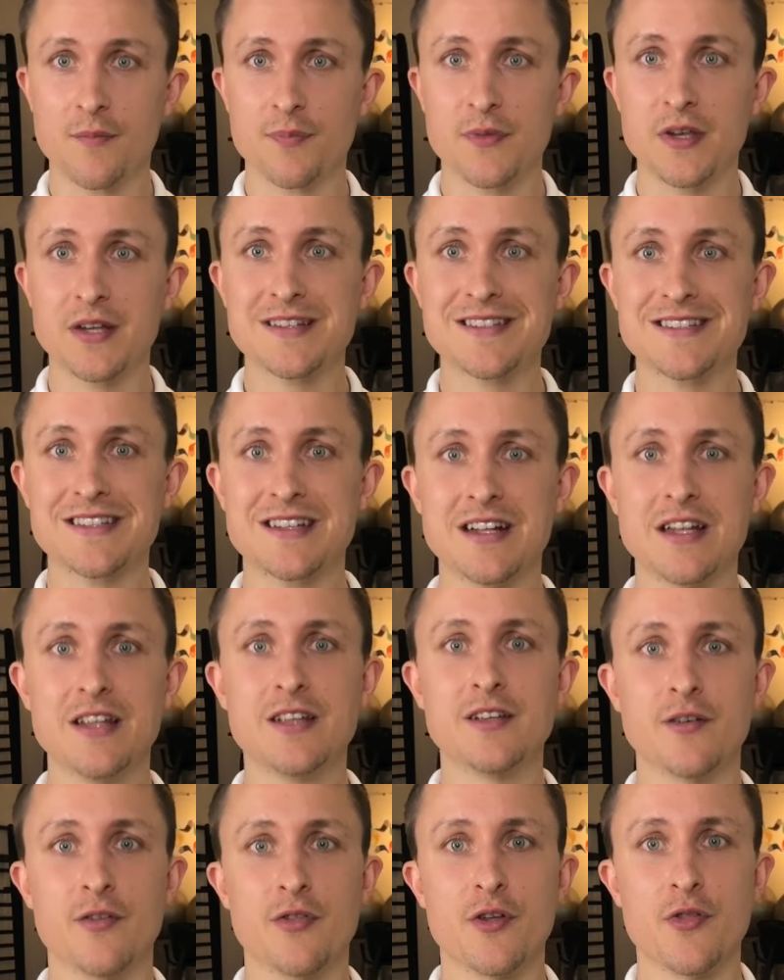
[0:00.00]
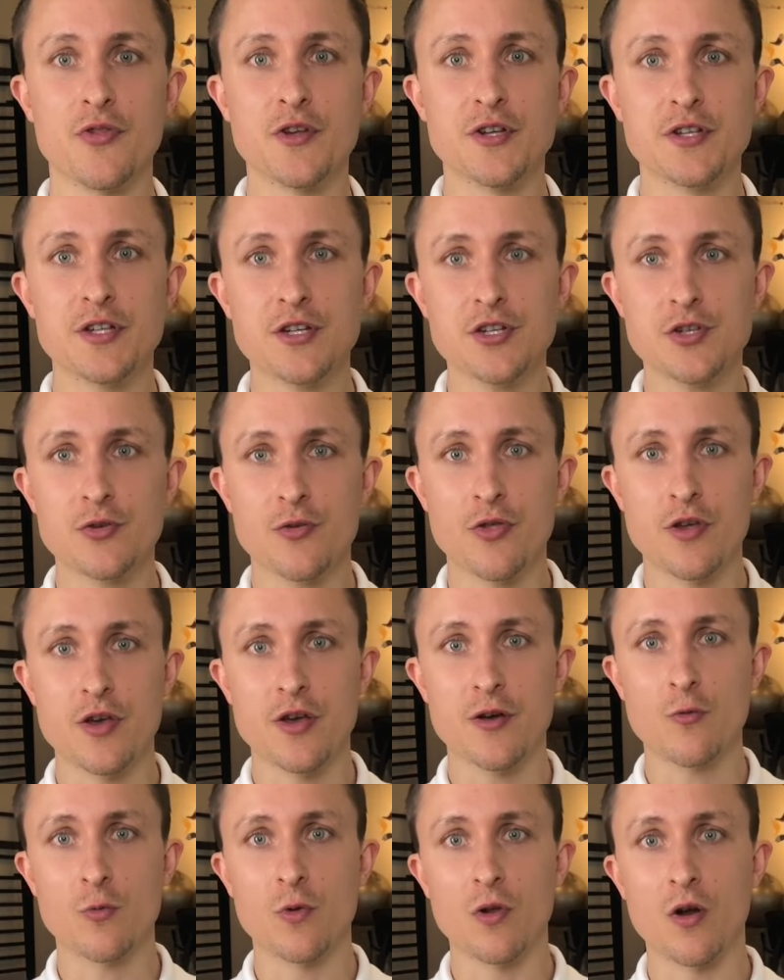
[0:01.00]
it is clear that the tissue
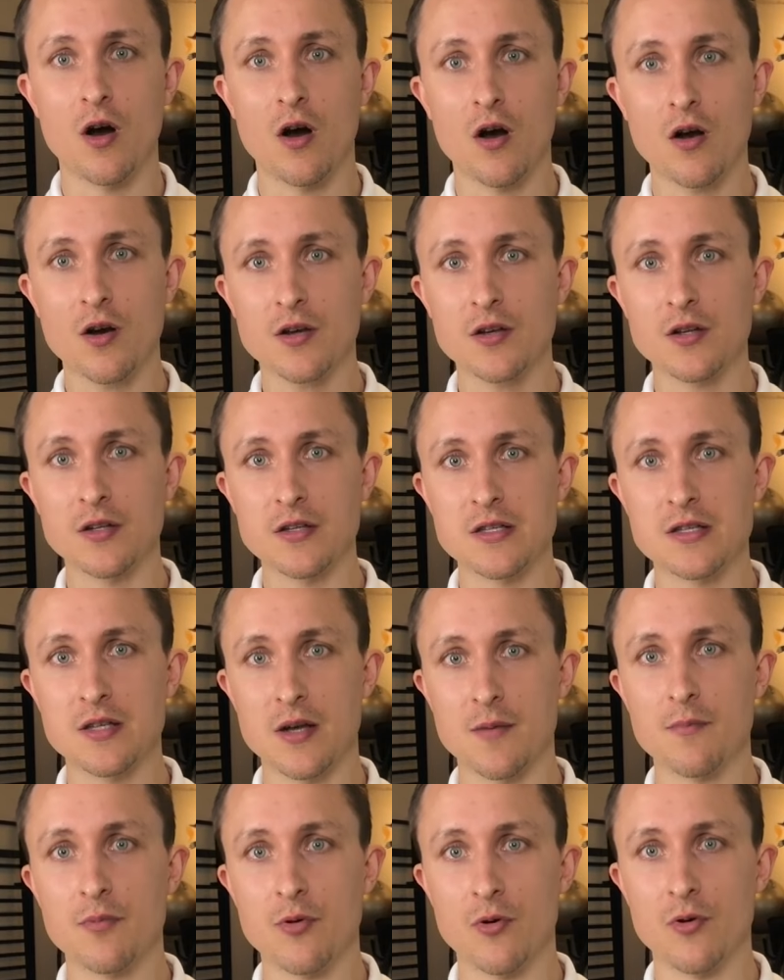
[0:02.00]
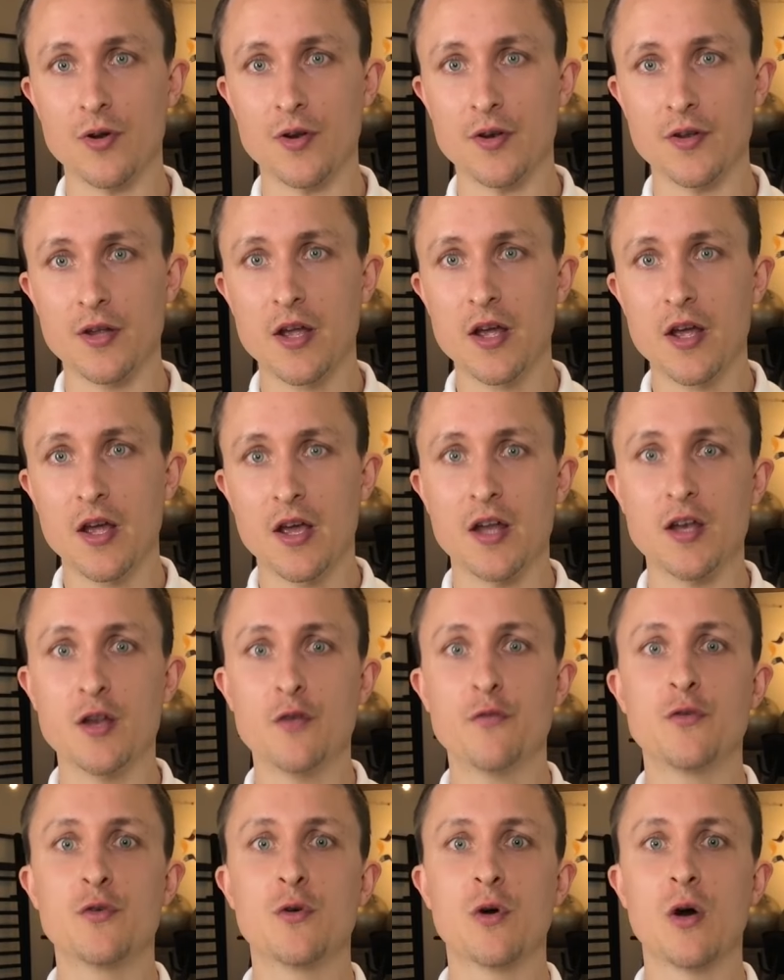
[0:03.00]
there will harden at some point, and
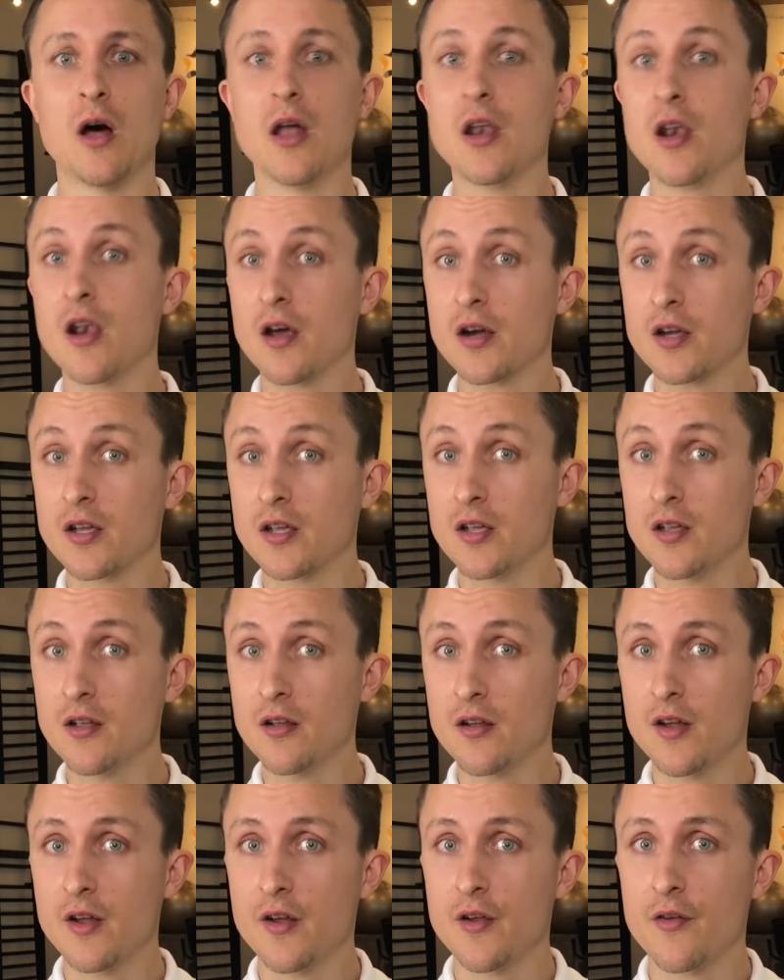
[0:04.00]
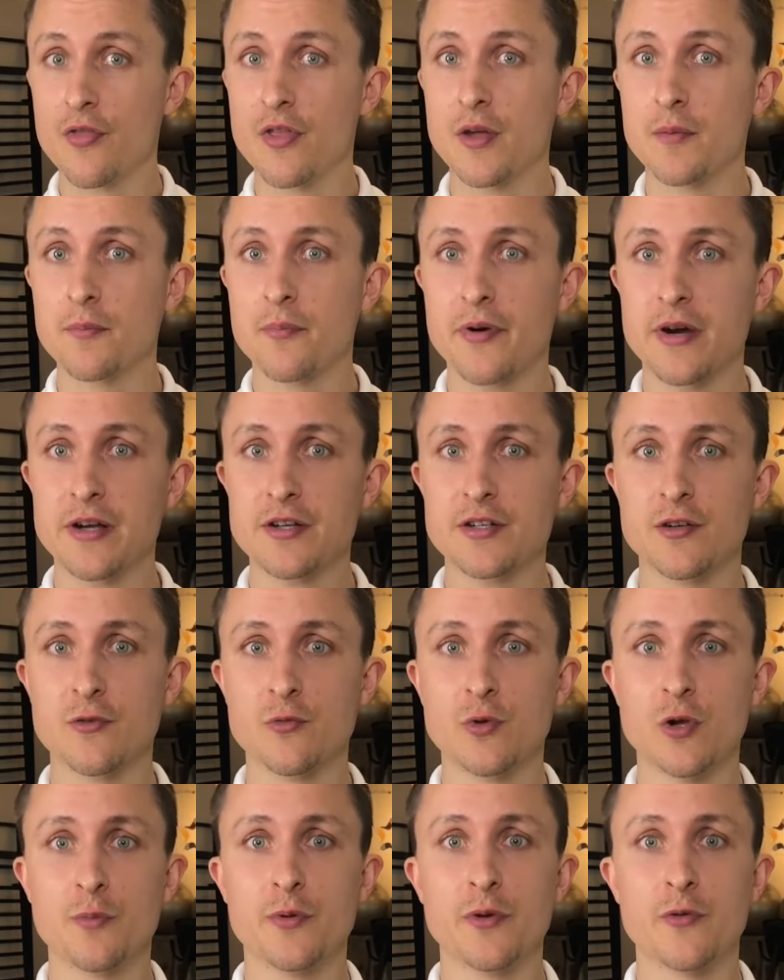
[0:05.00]
if you are unlucky, then pressure
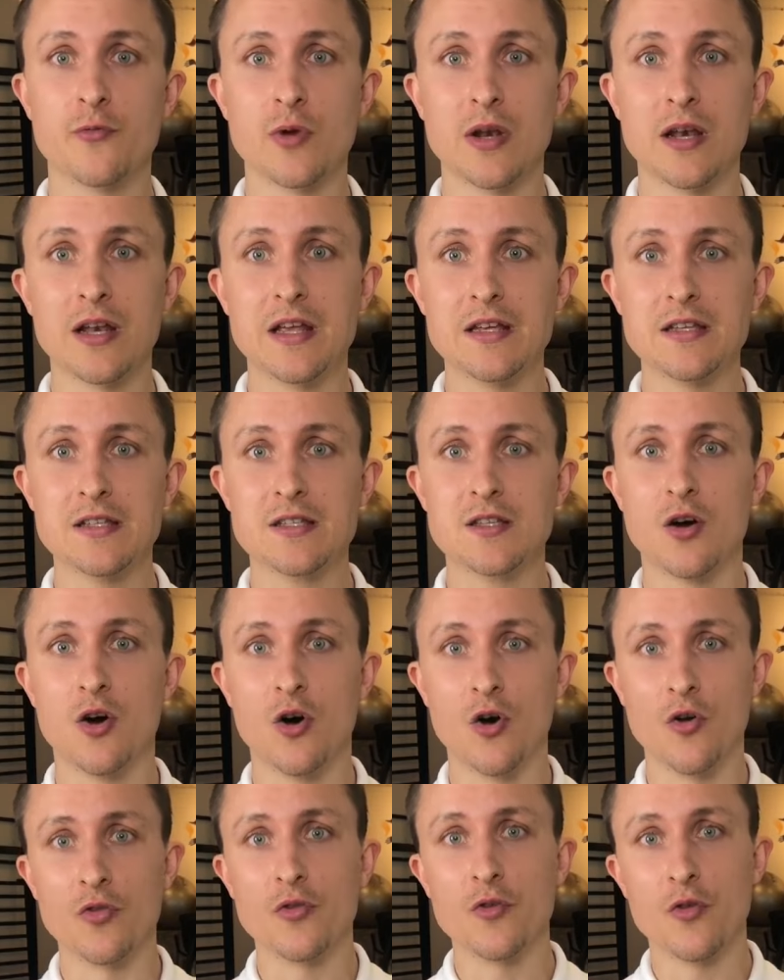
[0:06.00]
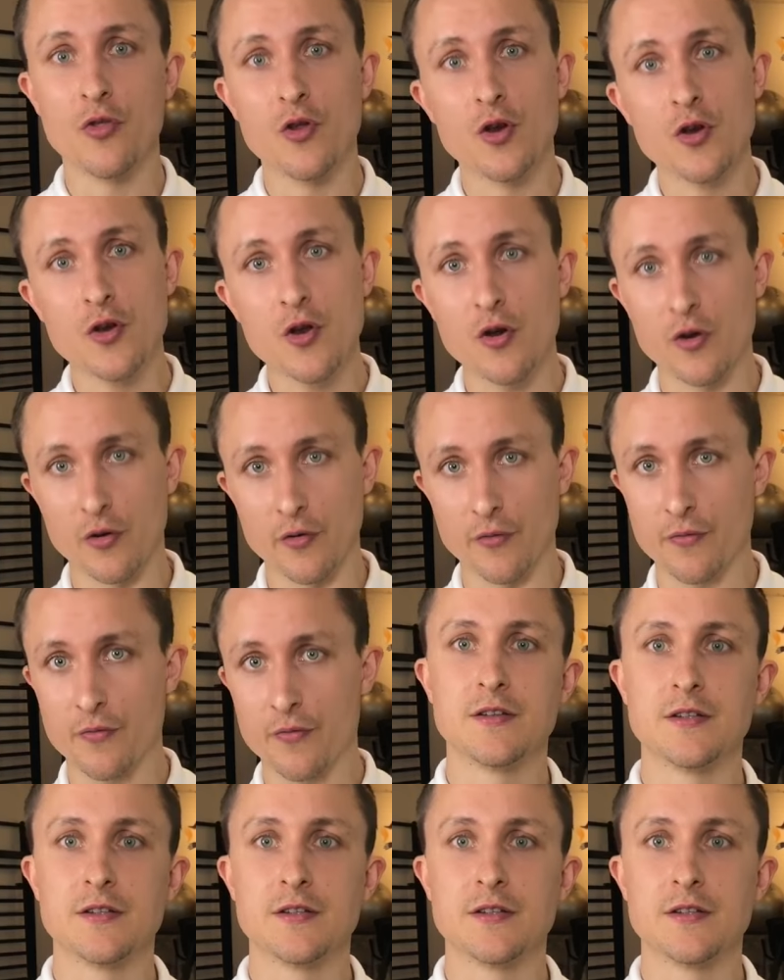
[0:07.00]
will be released on the nerve.